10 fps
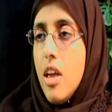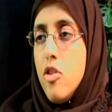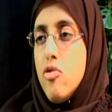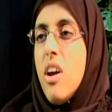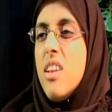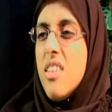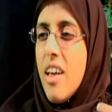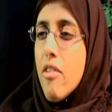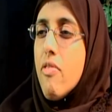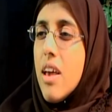And you're trying to,
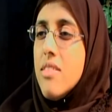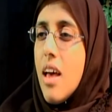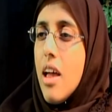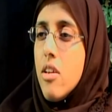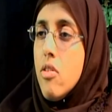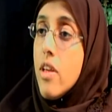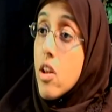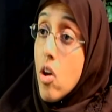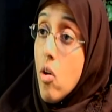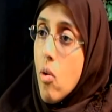like, fight that. You know, like,
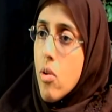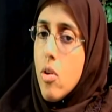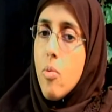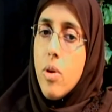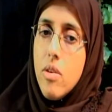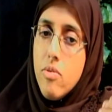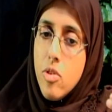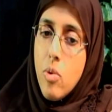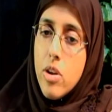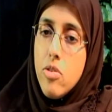no, you know, you want